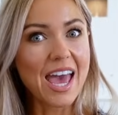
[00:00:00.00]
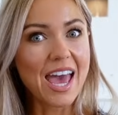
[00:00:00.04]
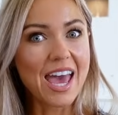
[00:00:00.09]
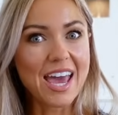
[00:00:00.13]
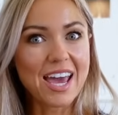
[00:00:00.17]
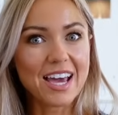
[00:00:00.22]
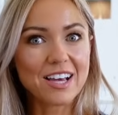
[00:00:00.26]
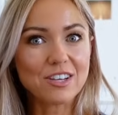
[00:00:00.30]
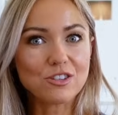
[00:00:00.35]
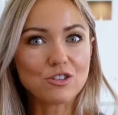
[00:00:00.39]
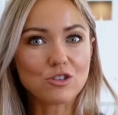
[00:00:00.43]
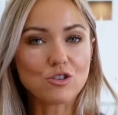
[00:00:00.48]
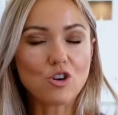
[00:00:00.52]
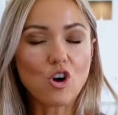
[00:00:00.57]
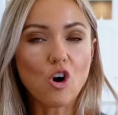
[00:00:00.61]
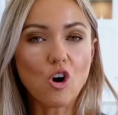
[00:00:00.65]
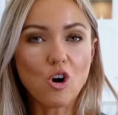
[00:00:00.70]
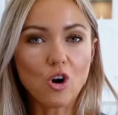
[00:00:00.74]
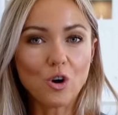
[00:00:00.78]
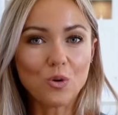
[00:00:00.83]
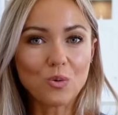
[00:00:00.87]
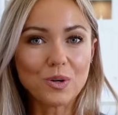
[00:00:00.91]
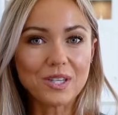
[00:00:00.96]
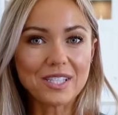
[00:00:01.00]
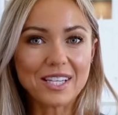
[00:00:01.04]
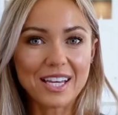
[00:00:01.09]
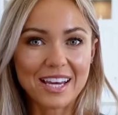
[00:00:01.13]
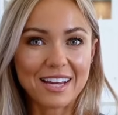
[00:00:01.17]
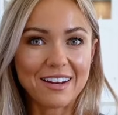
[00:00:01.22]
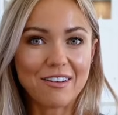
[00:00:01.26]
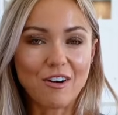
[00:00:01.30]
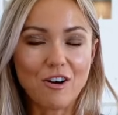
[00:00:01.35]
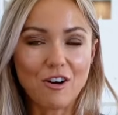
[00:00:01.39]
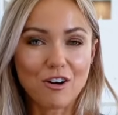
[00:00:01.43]
Eggs are always
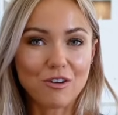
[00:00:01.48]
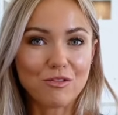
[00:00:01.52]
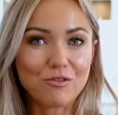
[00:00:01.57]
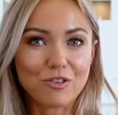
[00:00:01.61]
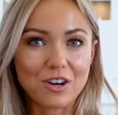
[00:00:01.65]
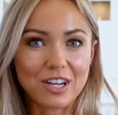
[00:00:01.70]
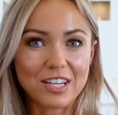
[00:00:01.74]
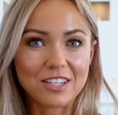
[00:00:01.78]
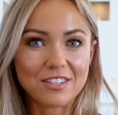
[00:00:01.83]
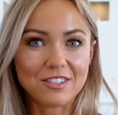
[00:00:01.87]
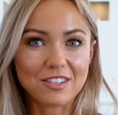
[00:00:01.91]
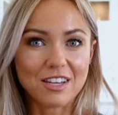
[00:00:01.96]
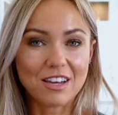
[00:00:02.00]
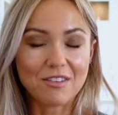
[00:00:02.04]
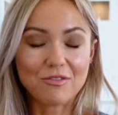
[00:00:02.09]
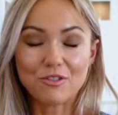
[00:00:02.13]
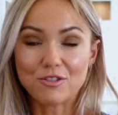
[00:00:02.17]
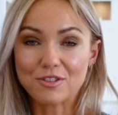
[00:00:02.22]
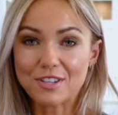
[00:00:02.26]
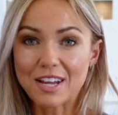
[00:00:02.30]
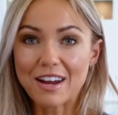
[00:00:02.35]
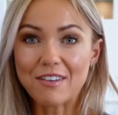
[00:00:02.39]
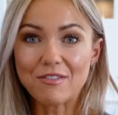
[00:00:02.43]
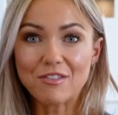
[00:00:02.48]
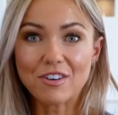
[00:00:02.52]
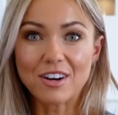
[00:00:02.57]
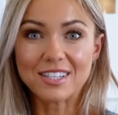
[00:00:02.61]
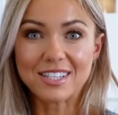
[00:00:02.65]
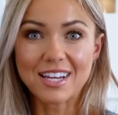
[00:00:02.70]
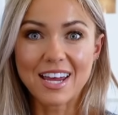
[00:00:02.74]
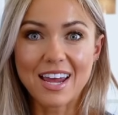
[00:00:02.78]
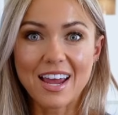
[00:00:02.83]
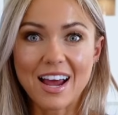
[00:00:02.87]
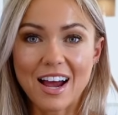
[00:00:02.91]
in our fridge. If there's ever a
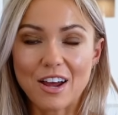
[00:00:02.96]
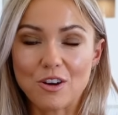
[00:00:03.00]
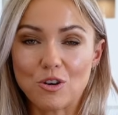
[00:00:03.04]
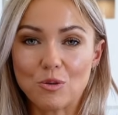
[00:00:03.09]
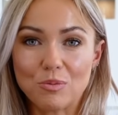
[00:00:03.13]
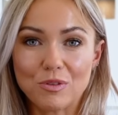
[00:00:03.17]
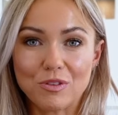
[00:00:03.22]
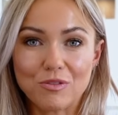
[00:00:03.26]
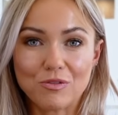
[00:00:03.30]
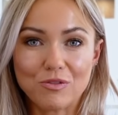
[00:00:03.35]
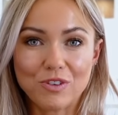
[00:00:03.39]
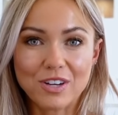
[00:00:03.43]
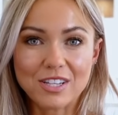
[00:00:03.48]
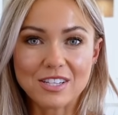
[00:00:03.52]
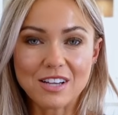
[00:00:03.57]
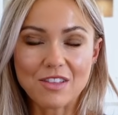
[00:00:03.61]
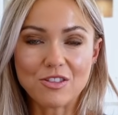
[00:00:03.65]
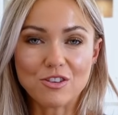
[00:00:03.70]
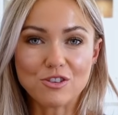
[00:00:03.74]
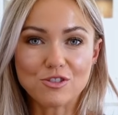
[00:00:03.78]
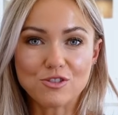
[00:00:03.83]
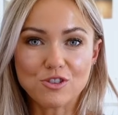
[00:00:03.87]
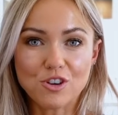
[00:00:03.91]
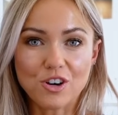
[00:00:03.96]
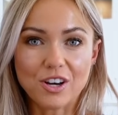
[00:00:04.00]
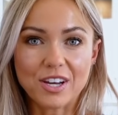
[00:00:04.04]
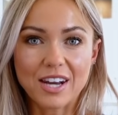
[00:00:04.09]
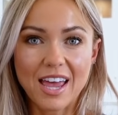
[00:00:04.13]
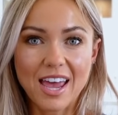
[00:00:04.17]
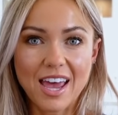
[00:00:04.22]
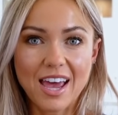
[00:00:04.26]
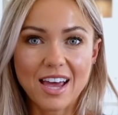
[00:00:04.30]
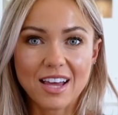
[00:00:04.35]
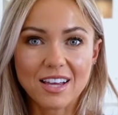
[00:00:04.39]
day I open the fridge and there's not an
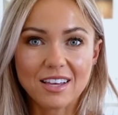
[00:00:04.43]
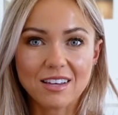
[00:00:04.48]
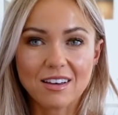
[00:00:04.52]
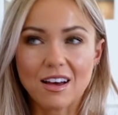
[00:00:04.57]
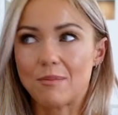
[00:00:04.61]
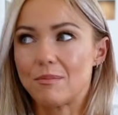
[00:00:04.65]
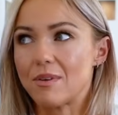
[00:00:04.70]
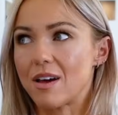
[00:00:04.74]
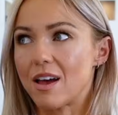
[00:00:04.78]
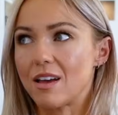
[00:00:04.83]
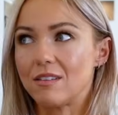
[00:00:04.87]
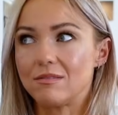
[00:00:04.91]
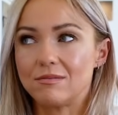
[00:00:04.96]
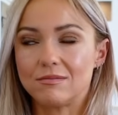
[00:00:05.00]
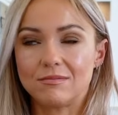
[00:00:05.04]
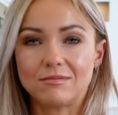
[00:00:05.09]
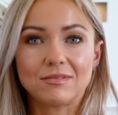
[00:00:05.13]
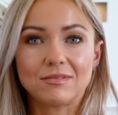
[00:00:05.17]
egg, I'm like,